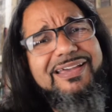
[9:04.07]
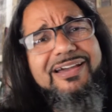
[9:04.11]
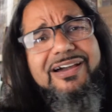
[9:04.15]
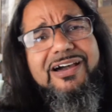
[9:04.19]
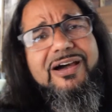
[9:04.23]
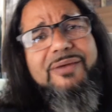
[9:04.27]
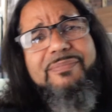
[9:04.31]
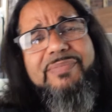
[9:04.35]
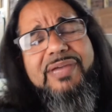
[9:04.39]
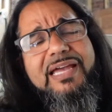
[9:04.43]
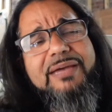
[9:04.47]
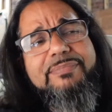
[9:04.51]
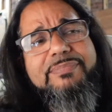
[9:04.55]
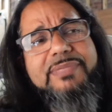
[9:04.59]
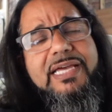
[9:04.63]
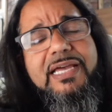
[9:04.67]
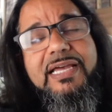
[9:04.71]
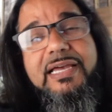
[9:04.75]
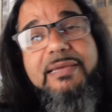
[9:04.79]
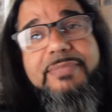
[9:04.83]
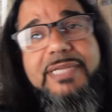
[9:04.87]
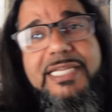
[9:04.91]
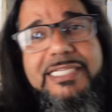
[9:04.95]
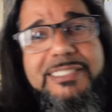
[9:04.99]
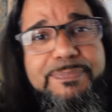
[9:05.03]
"Oh man,
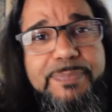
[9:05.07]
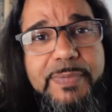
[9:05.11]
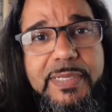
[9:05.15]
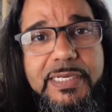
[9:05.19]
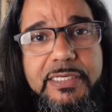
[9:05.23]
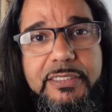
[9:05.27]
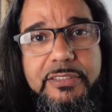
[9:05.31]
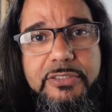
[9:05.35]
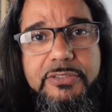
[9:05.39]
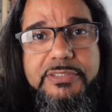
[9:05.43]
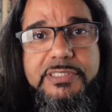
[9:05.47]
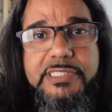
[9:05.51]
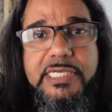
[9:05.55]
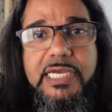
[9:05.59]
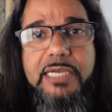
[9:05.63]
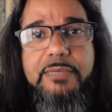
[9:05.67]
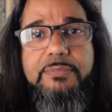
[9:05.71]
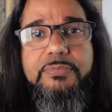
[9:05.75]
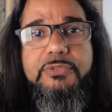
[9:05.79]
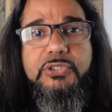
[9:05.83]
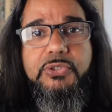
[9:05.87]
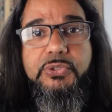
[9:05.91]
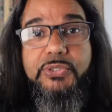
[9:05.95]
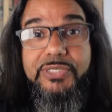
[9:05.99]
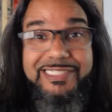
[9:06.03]
I'm not spending no
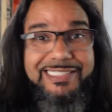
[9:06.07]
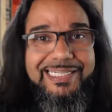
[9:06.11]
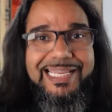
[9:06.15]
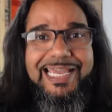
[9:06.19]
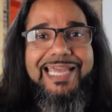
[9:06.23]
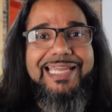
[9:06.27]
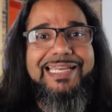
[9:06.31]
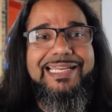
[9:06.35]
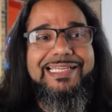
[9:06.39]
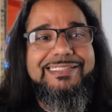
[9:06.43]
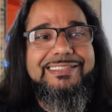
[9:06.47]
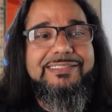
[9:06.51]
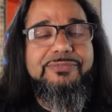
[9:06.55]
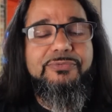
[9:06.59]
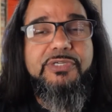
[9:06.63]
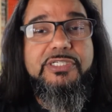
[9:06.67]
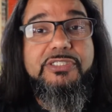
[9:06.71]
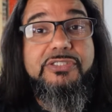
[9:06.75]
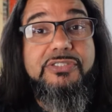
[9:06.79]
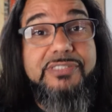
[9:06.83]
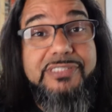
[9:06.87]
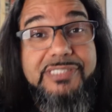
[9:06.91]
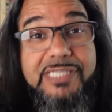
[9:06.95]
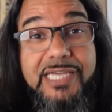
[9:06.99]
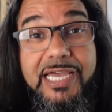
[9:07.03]
time doing that. That's a
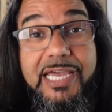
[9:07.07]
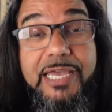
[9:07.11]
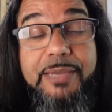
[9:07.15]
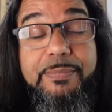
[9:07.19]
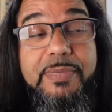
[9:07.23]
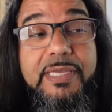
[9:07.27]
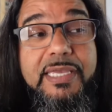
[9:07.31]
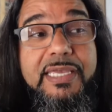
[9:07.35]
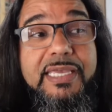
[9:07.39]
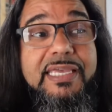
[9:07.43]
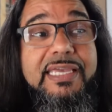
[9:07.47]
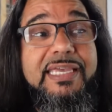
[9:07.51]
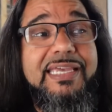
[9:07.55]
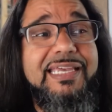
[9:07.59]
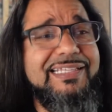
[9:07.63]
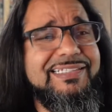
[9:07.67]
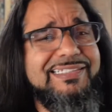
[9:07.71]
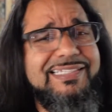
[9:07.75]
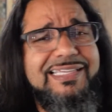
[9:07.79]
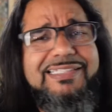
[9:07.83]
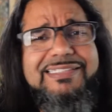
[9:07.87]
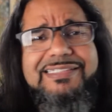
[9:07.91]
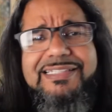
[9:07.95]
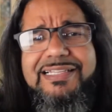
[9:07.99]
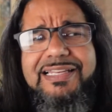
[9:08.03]
waste of time. It
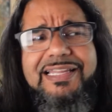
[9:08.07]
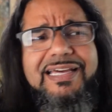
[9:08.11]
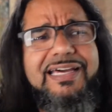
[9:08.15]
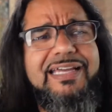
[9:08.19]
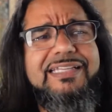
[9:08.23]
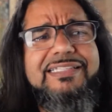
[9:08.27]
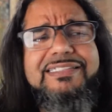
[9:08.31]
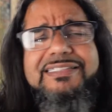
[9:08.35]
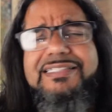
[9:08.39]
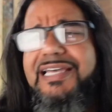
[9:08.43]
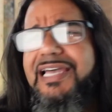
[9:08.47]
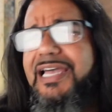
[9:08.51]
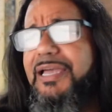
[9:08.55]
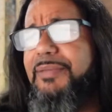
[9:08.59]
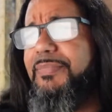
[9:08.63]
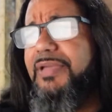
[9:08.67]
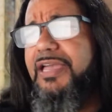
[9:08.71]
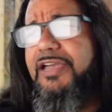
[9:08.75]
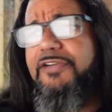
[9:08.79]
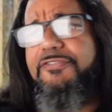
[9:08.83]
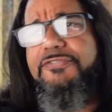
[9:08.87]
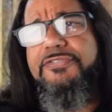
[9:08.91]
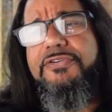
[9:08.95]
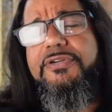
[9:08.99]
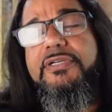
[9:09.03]
takes a lot of time,
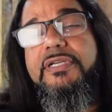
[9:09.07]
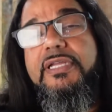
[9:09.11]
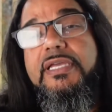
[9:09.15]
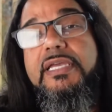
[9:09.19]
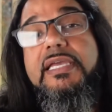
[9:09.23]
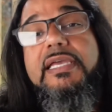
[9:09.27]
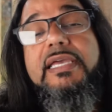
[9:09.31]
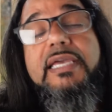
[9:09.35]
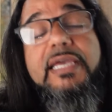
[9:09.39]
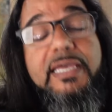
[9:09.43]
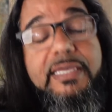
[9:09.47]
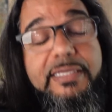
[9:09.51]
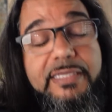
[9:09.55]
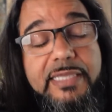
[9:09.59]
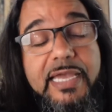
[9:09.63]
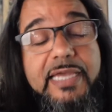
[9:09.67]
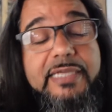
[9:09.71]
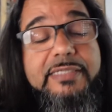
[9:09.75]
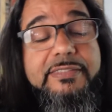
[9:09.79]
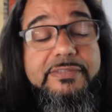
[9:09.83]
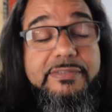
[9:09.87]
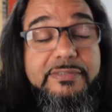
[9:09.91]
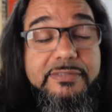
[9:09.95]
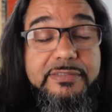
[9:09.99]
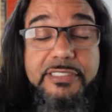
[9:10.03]
effort." And
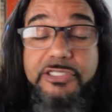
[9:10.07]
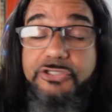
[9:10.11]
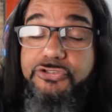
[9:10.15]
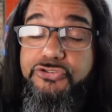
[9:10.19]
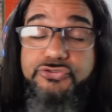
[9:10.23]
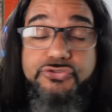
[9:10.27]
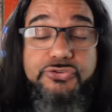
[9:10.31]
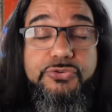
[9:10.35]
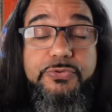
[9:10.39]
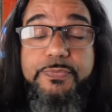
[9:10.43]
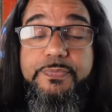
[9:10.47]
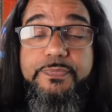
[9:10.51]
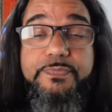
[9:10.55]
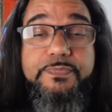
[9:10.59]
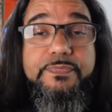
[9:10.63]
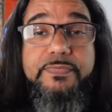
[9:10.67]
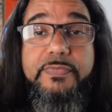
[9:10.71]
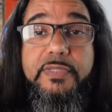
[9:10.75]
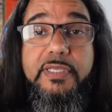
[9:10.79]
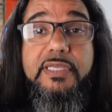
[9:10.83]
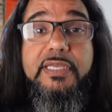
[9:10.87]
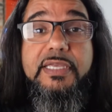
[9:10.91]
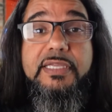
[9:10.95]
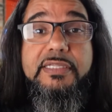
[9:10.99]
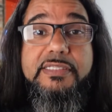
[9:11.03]
yes, it's true.
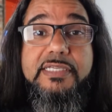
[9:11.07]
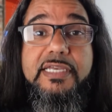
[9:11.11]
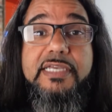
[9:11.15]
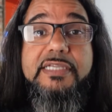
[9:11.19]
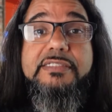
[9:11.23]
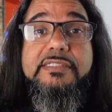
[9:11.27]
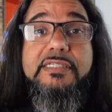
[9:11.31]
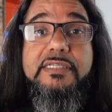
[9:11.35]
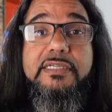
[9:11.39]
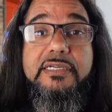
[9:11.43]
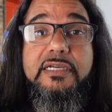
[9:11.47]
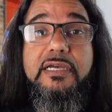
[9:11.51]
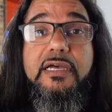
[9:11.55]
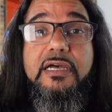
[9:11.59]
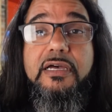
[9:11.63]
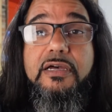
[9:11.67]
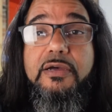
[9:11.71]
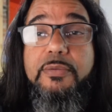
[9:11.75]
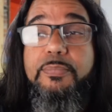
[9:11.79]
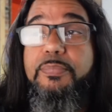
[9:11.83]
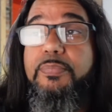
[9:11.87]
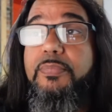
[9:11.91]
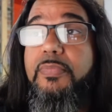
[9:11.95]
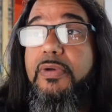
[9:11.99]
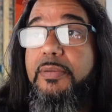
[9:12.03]
It takes
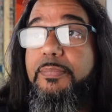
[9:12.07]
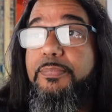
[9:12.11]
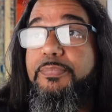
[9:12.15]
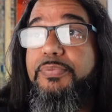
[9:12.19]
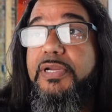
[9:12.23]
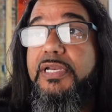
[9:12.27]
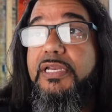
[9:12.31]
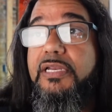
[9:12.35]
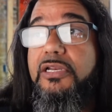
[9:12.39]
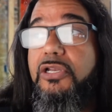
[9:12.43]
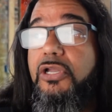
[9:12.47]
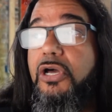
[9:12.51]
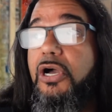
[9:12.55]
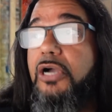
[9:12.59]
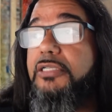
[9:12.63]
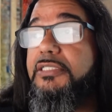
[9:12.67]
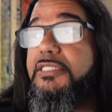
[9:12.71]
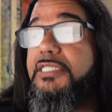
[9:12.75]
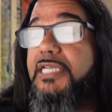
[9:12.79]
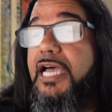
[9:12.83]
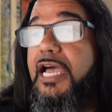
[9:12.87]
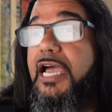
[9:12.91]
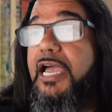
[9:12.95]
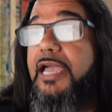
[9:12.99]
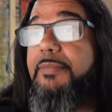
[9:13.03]
a pretty long
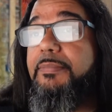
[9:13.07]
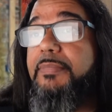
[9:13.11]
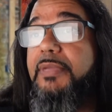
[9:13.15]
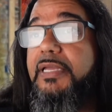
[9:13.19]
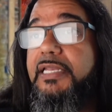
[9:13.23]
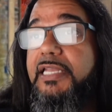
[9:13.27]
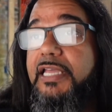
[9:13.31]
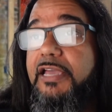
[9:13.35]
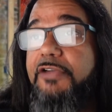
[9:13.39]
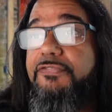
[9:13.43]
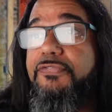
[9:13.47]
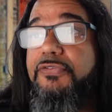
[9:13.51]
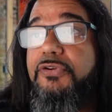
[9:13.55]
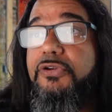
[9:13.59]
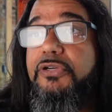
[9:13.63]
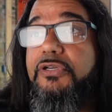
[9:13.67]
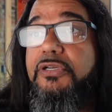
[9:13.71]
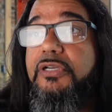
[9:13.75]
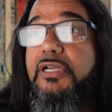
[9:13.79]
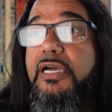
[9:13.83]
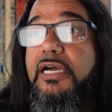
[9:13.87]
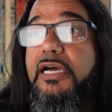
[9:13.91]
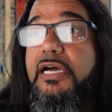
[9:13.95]
time and effort